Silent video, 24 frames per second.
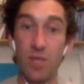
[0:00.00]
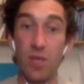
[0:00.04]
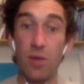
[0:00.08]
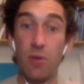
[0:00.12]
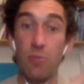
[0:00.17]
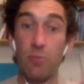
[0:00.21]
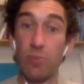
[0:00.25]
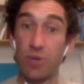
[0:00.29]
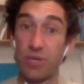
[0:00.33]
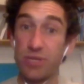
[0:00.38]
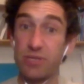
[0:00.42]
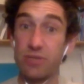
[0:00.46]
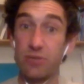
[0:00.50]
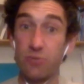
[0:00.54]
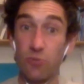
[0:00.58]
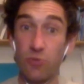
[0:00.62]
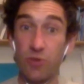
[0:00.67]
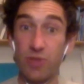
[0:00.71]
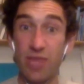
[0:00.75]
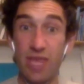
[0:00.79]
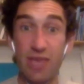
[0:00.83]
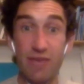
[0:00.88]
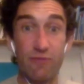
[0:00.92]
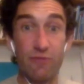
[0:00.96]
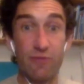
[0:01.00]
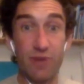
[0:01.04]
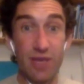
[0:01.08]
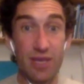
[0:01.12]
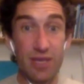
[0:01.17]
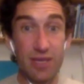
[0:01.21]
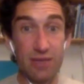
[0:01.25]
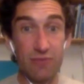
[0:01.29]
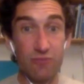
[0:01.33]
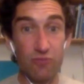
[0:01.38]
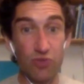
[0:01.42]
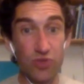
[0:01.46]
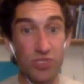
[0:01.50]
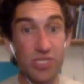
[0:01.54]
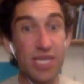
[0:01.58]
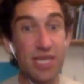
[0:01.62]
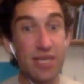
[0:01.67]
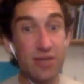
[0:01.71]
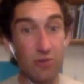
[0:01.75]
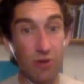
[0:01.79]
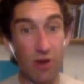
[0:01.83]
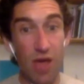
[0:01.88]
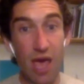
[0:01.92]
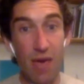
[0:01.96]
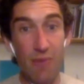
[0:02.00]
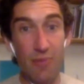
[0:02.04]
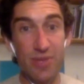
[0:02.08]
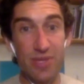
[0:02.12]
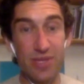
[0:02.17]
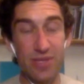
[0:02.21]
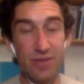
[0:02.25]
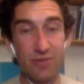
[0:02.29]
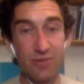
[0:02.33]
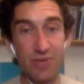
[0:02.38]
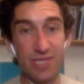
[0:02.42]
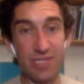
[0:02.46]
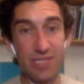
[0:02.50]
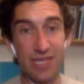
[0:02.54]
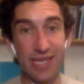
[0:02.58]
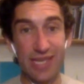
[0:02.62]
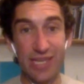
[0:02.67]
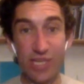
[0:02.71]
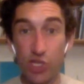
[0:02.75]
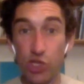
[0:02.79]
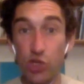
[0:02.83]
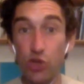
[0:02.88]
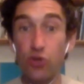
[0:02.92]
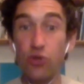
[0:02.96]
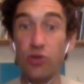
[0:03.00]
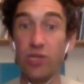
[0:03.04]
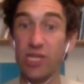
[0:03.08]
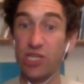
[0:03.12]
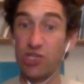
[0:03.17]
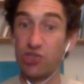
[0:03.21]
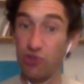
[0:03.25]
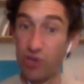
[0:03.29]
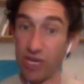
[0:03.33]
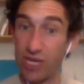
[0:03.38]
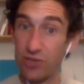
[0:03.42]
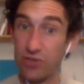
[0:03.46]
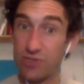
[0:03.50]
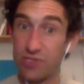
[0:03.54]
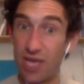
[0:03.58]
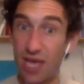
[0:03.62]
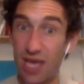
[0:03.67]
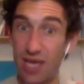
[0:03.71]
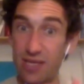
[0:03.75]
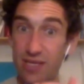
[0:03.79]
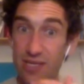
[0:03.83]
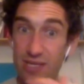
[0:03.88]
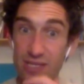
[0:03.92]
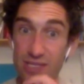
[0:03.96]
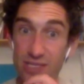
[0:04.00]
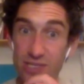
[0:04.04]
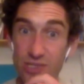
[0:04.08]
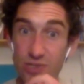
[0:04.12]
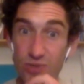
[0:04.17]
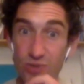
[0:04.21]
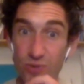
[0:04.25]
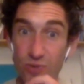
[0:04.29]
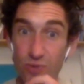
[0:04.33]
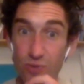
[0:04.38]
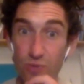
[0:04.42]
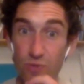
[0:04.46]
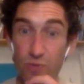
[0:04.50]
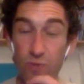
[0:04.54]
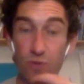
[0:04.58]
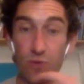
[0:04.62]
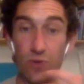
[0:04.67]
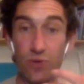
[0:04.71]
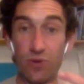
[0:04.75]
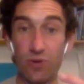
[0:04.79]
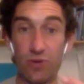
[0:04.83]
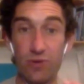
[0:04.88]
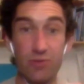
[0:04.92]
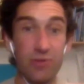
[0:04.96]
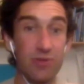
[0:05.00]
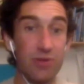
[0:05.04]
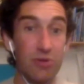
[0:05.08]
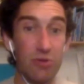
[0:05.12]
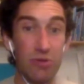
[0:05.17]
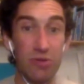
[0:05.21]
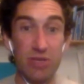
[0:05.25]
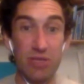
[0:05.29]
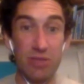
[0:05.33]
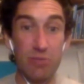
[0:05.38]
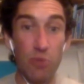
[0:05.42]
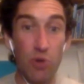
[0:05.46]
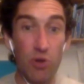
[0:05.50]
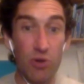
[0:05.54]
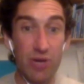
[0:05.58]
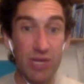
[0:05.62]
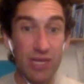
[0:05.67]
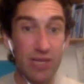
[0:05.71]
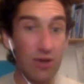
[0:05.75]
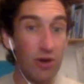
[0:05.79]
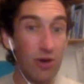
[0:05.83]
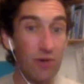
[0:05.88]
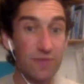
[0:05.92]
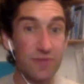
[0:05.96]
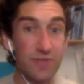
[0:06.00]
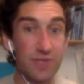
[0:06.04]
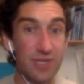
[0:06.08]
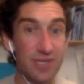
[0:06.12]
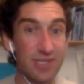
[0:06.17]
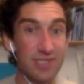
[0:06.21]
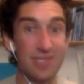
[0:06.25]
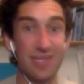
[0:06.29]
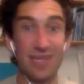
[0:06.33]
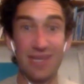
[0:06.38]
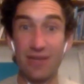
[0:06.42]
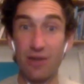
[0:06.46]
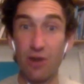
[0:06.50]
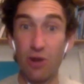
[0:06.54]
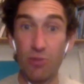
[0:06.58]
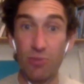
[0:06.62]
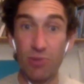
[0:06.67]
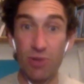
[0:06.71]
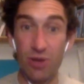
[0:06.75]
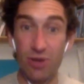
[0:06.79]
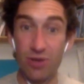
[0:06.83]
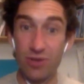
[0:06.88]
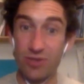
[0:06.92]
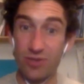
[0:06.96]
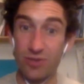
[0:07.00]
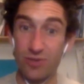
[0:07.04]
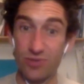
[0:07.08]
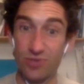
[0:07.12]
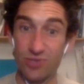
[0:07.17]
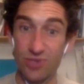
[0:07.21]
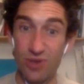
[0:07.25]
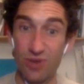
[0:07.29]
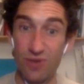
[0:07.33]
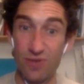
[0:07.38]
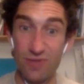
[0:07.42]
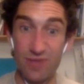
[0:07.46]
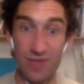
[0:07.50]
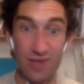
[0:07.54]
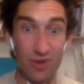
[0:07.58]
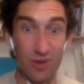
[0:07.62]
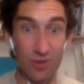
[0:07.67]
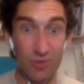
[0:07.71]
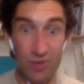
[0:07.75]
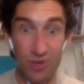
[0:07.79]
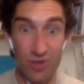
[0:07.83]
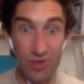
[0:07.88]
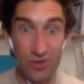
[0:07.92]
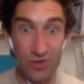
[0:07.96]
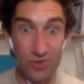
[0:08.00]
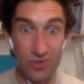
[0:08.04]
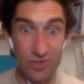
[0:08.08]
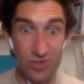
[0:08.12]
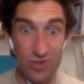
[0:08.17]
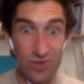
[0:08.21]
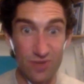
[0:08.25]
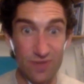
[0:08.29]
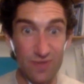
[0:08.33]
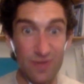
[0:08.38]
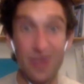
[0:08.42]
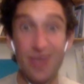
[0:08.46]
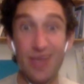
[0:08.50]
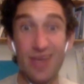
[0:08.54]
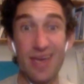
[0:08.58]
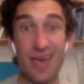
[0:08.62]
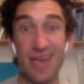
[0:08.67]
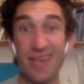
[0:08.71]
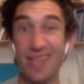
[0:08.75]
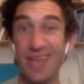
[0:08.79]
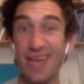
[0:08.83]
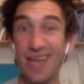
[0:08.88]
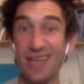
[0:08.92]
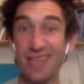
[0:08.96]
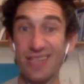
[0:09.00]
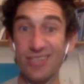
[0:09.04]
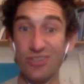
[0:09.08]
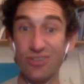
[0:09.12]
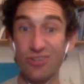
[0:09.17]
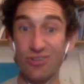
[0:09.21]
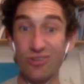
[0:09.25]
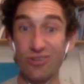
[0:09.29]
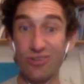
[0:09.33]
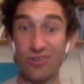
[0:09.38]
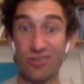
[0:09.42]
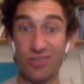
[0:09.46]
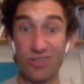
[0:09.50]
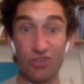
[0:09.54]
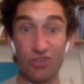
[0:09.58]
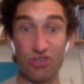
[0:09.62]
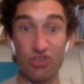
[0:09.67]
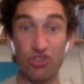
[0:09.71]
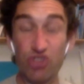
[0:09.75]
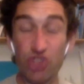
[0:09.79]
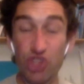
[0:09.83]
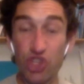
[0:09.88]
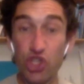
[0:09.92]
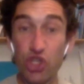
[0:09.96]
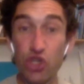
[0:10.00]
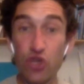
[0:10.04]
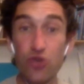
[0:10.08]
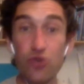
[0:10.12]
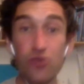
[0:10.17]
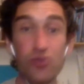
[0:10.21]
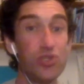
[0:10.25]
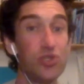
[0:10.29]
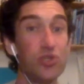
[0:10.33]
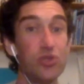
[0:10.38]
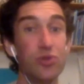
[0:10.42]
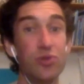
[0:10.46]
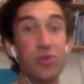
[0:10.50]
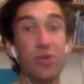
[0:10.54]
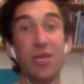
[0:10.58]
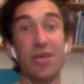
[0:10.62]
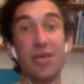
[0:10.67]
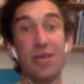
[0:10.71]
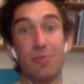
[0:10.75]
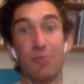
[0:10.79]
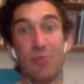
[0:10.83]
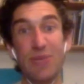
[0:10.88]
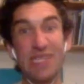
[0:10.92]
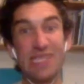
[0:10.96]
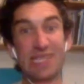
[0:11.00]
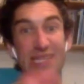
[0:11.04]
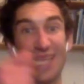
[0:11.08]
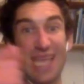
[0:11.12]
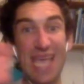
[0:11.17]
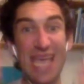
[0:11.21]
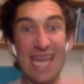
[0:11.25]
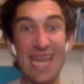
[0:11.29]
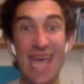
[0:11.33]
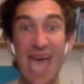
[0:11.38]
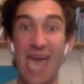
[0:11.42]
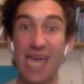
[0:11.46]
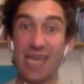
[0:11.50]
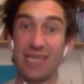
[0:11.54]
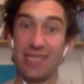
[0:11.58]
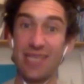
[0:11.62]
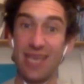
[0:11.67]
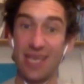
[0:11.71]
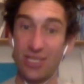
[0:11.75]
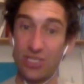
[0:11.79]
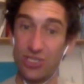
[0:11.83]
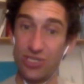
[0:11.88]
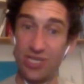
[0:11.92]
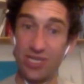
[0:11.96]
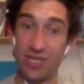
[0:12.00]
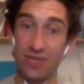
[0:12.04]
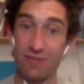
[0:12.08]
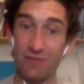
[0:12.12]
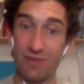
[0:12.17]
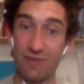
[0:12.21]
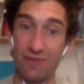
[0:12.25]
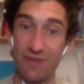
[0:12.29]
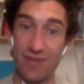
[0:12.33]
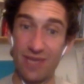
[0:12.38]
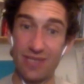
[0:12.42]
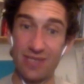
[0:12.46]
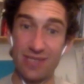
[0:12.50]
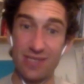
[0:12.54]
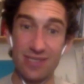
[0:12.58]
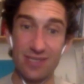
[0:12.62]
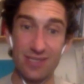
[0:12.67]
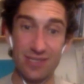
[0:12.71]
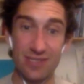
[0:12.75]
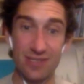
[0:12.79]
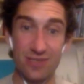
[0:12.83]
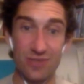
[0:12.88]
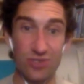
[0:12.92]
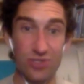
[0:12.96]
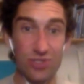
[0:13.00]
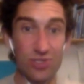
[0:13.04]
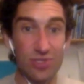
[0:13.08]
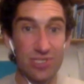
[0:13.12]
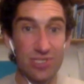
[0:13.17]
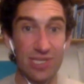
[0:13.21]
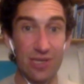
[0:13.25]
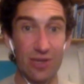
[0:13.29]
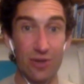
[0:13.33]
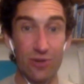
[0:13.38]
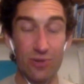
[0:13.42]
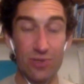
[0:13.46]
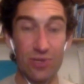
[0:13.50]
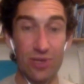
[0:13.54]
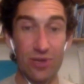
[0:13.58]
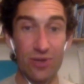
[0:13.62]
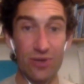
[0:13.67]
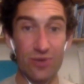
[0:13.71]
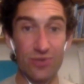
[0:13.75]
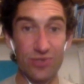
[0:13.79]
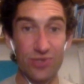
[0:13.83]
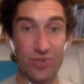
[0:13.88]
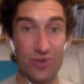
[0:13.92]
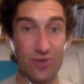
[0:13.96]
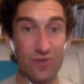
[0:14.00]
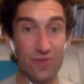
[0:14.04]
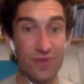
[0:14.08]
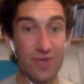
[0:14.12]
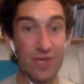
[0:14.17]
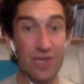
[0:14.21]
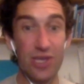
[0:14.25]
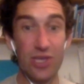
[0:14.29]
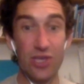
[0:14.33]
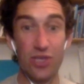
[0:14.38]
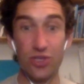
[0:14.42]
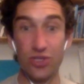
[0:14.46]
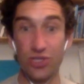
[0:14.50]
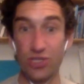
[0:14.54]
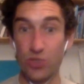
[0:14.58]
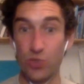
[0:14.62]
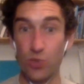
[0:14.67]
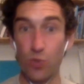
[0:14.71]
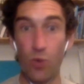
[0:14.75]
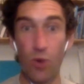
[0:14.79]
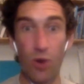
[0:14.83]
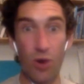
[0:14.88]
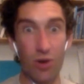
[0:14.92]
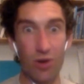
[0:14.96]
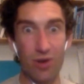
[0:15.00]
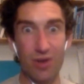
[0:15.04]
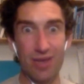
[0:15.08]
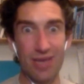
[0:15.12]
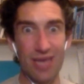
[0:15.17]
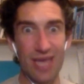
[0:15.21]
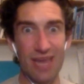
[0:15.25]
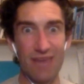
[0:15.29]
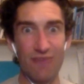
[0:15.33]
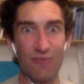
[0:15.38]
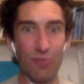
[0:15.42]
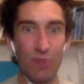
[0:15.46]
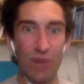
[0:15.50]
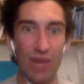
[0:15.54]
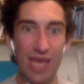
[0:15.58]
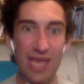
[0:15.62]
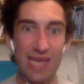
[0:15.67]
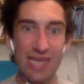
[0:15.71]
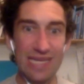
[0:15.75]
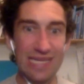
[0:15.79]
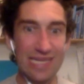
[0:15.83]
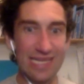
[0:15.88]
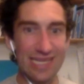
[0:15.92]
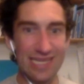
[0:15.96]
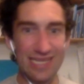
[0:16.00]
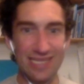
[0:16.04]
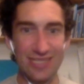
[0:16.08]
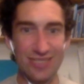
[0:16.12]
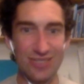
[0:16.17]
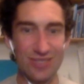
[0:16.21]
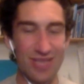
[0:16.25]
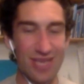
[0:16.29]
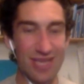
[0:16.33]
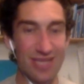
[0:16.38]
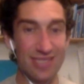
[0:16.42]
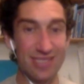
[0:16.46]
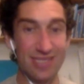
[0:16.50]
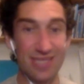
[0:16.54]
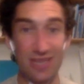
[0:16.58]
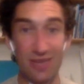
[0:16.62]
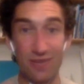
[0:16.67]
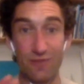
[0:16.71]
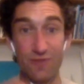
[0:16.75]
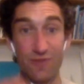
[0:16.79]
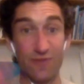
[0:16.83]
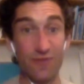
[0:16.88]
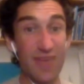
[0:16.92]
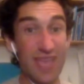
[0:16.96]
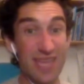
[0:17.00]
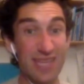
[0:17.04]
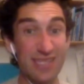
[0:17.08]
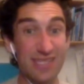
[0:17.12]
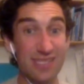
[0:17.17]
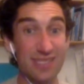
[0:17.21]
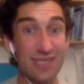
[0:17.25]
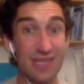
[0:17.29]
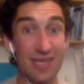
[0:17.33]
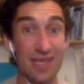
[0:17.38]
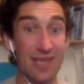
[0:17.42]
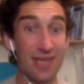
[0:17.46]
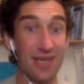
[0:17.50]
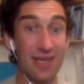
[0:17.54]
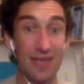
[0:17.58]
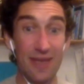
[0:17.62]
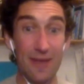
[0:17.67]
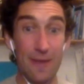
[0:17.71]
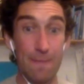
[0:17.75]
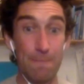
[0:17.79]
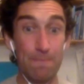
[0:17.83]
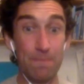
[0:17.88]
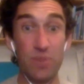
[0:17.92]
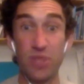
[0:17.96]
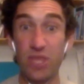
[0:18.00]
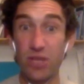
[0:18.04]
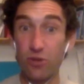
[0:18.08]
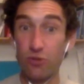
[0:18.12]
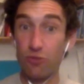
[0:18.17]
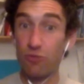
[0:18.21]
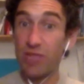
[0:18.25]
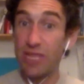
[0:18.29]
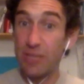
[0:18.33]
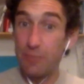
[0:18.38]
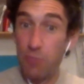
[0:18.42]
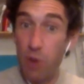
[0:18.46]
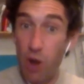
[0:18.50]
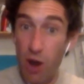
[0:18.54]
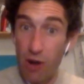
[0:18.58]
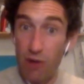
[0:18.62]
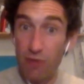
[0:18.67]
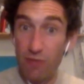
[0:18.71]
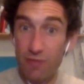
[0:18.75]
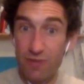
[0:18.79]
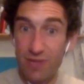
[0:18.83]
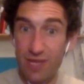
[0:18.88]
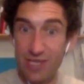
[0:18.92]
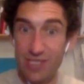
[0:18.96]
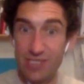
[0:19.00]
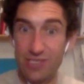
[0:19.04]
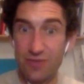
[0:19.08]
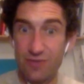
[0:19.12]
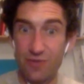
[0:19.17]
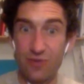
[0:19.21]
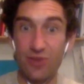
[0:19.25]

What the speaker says: But with every routine or habit, there is a cue that triggers that. And so for in the morning, often it's the alarm clock that goes off. The alarm clock goes off, and that is your cue to basically enact that chain of events. And so as soon as the alarm clock goes off, you just walk kind of blindly into that set of events that are really powerful, actually.